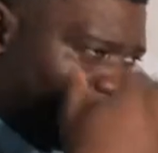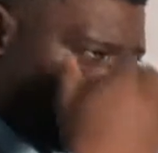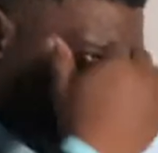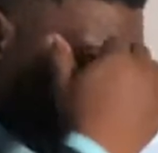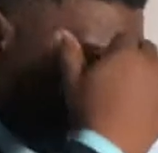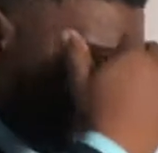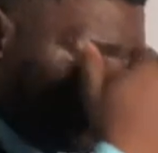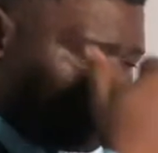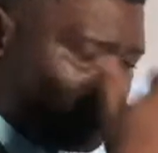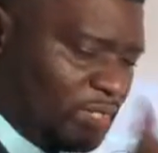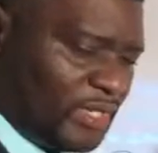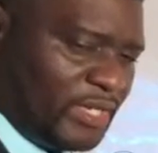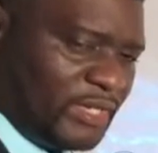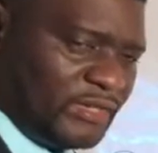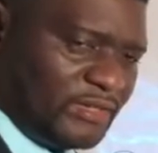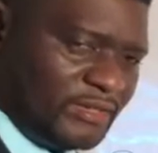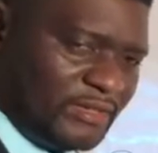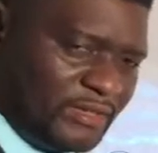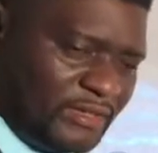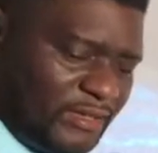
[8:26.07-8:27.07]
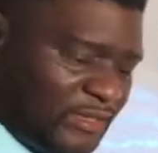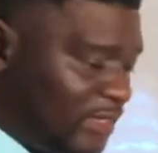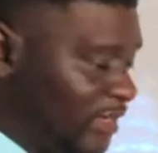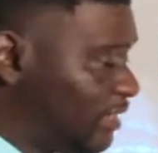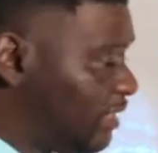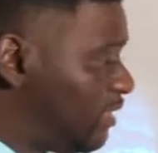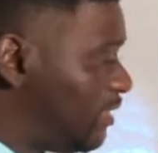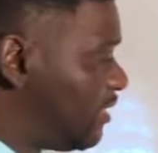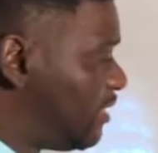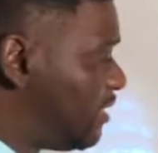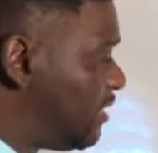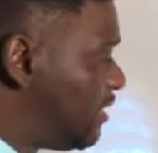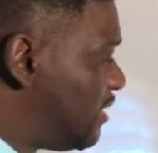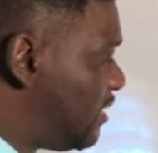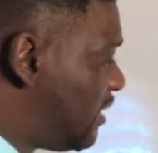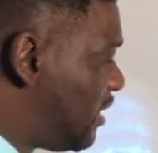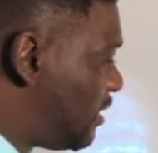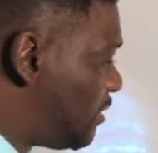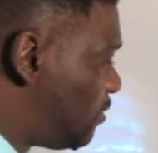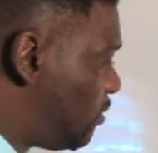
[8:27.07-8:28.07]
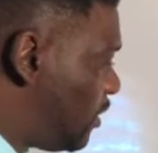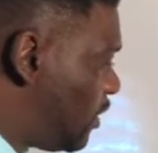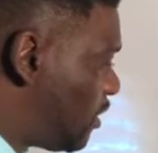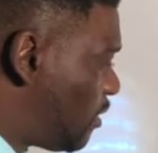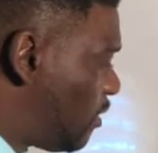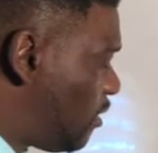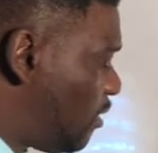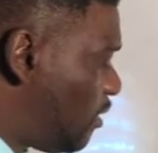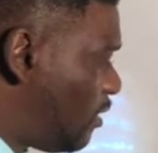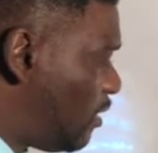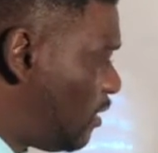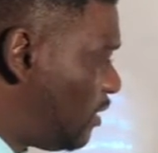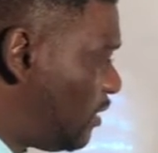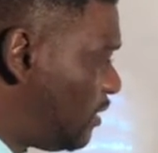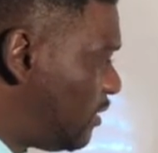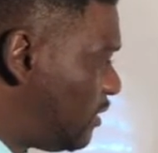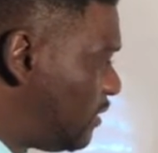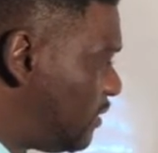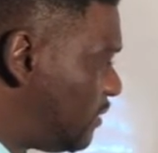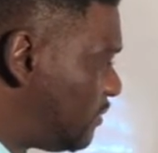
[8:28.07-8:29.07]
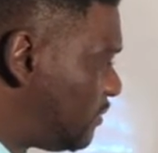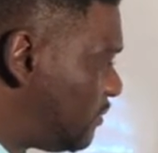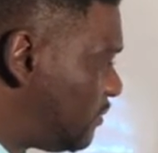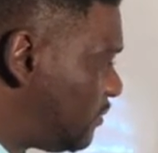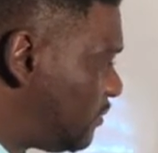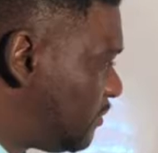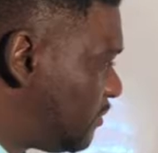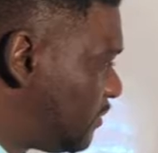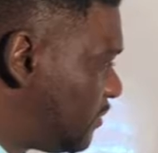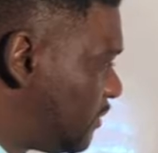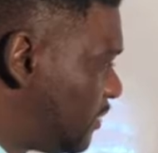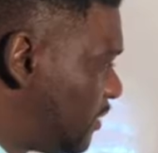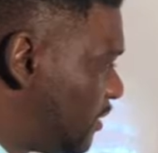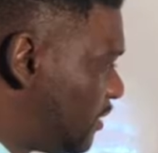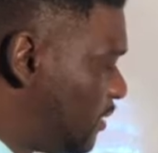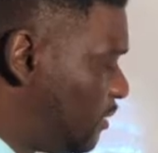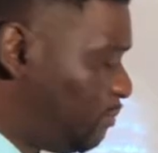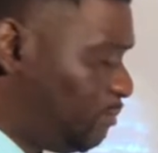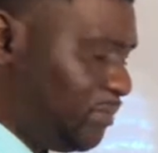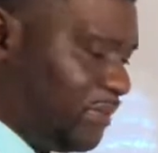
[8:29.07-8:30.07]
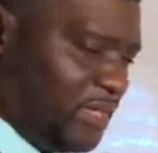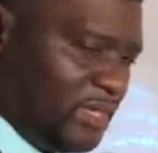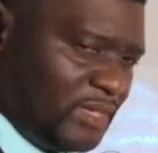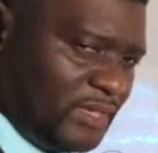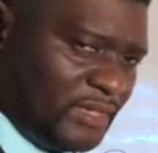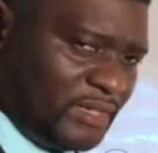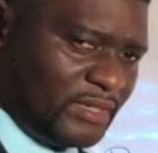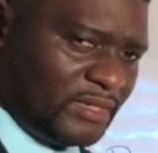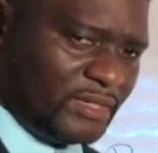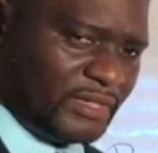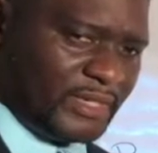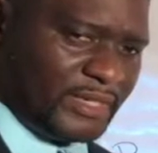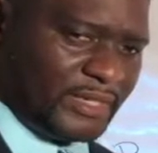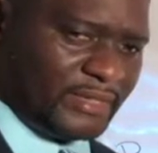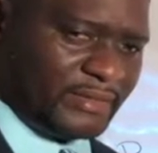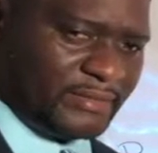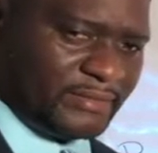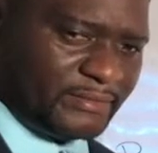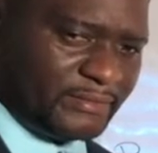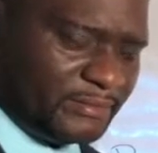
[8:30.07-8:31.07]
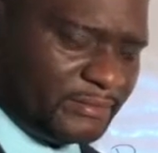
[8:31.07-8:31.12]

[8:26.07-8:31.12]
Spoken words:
the brain, that we call the pineal gland.